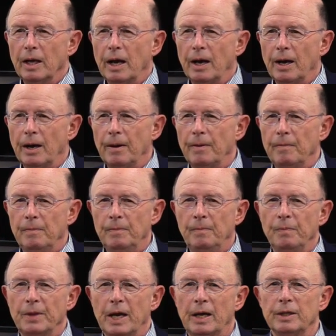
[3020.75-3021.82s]
Uh,
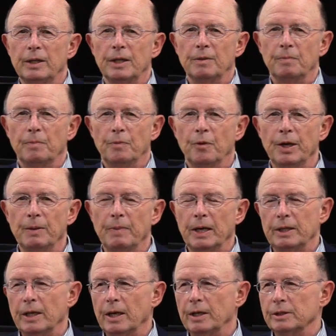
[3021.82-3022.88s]
and the point
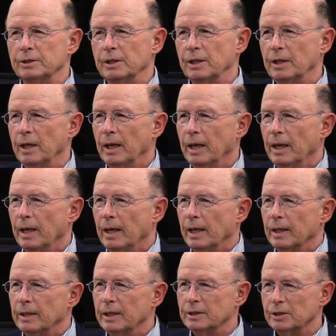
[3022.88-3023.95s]
about that is that
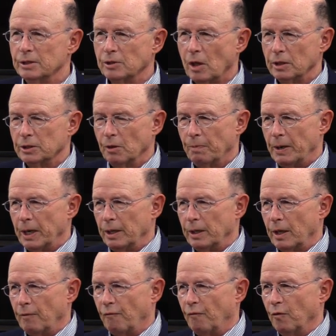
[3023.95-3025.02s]
this is also part of
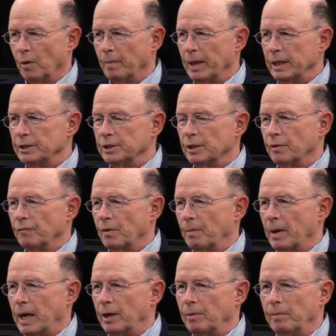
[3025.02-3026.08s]
the formation of the
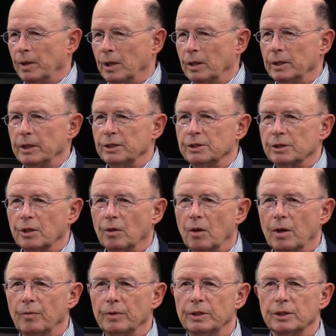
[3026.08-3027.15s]
modern Middle East,
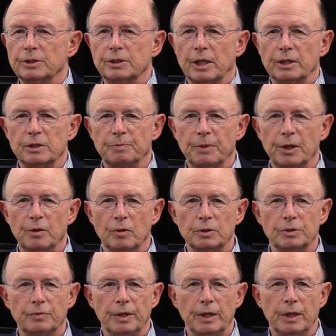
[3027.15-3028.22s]
along with the Sykes-Picot
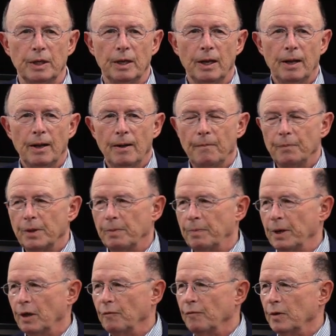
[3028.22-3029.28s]
Treaty, the
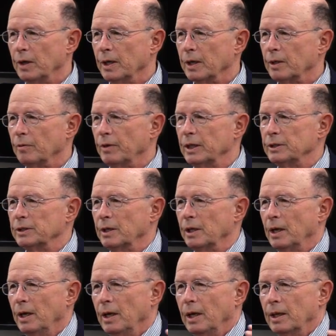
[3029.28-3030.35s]
Balfour Declaration,
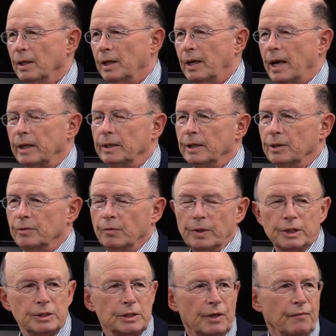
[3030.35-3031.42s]
the
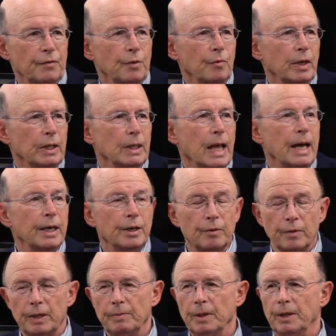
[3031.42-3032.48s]
1927 Red Line
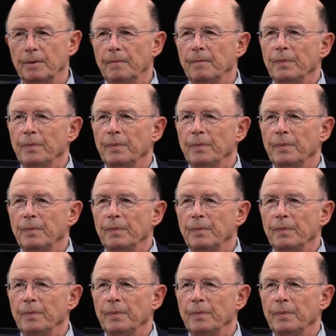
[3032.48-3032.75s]
Agreement,